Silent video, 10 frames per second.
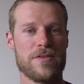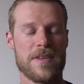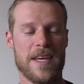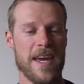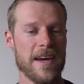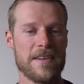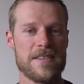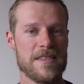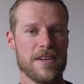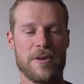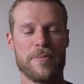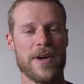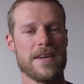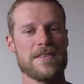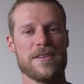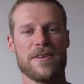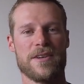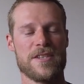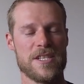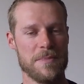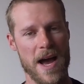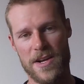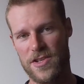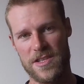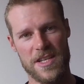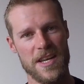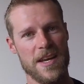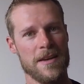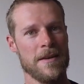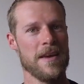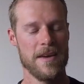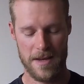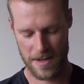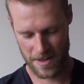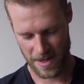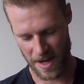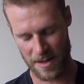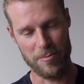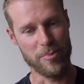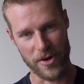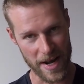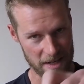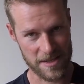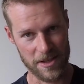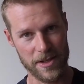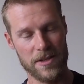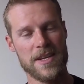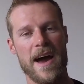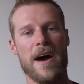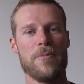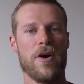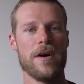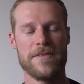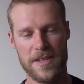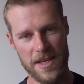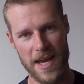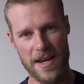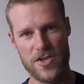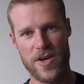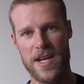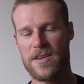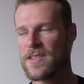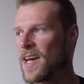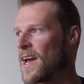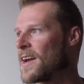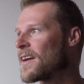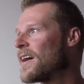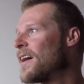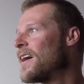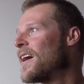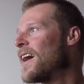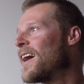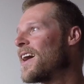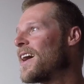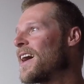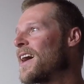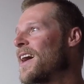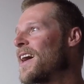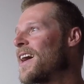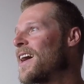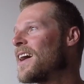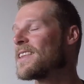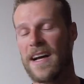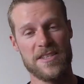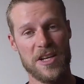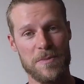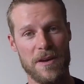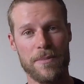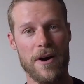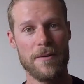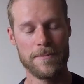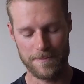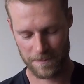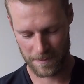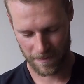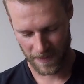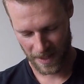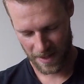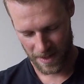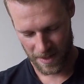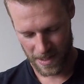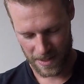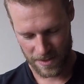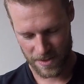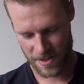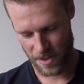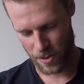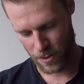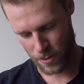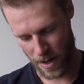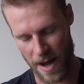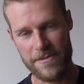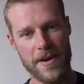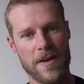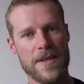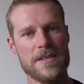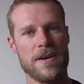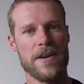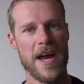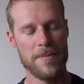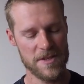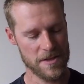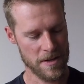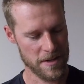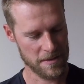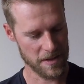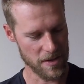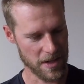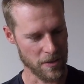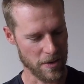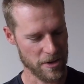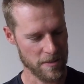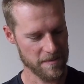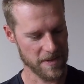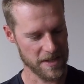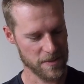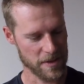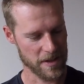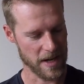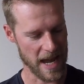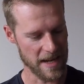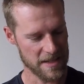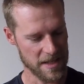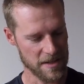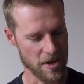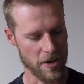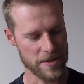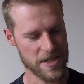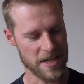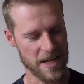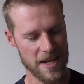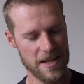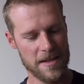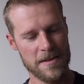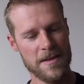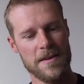kicks the compressor or smashes it in and he breaks the little tab off and you can't drain your tank. That's gonna be a problem. So I found these on Amazon. You can order them. These were $18 Canadian.